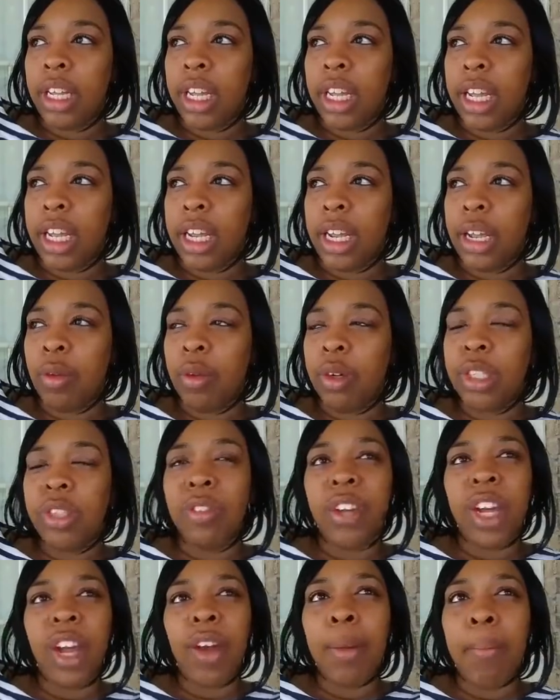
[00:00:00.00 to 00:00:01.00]
it was
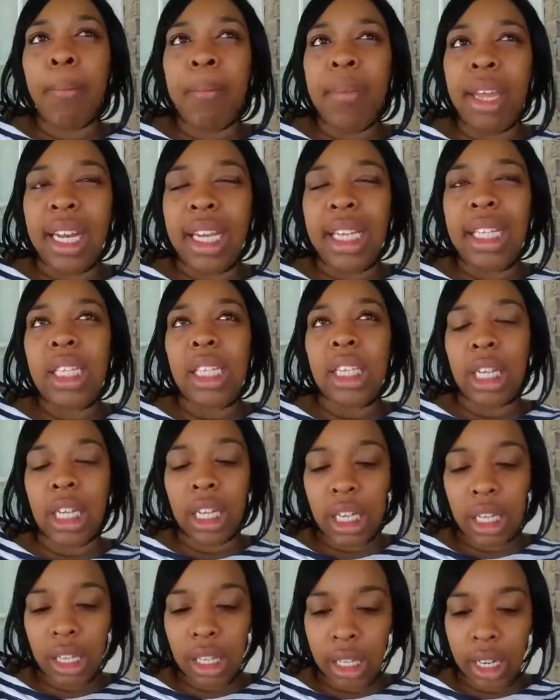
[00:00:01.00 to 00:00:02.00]
very
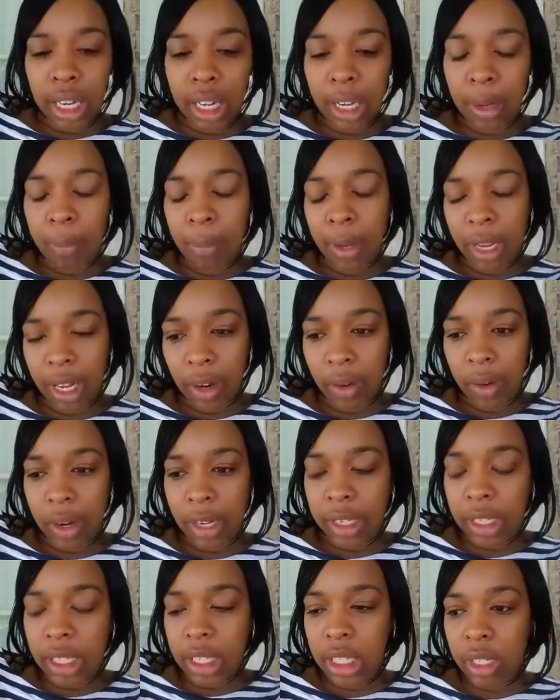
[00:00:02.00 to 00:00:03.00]
menacing in
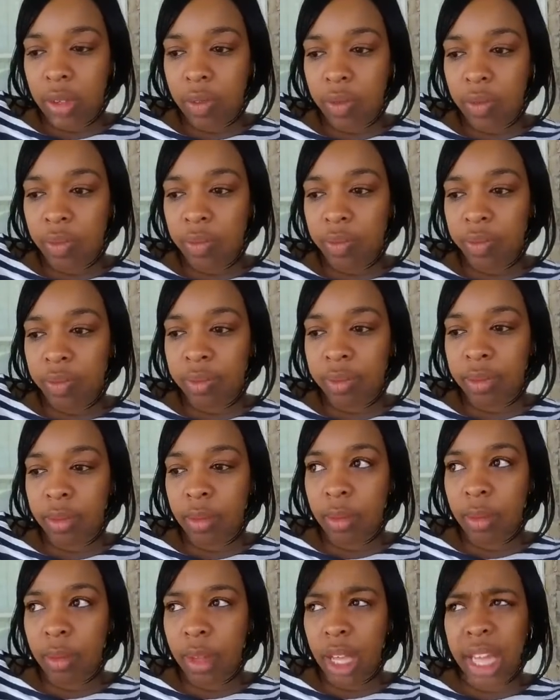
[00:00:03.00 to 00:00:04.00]
appearance.
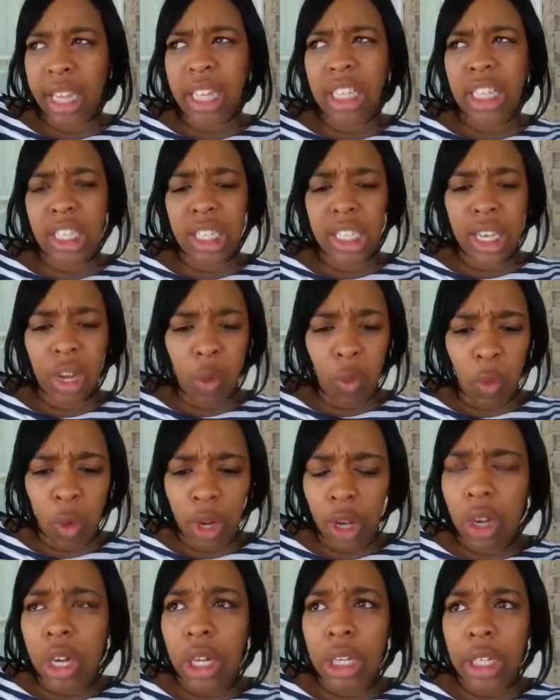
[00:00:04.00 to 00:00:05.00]
I could see it
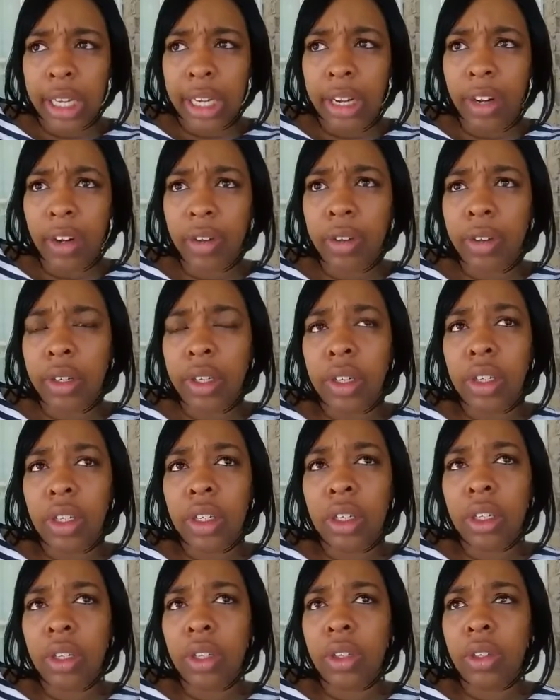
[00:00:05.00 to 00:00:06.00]
real clear.
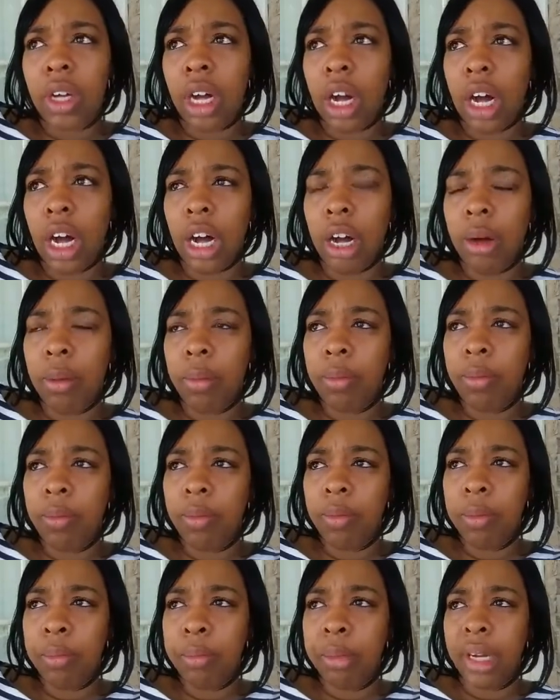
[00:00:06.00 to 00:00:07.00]
Um,
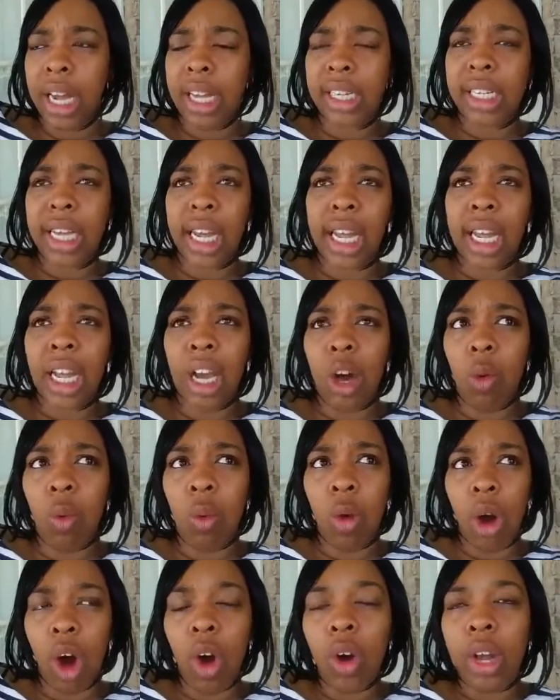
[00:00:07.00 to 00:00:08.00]
but as I kept
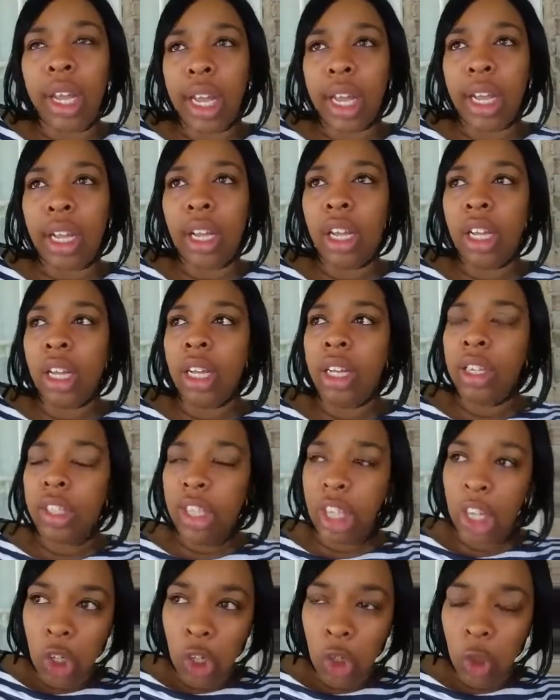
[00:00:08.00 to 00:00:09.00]
walking,
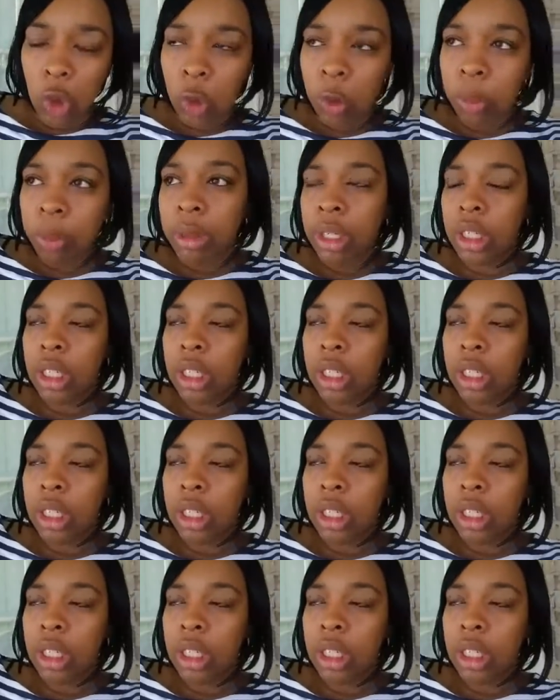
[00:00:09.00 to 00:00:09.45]
the loop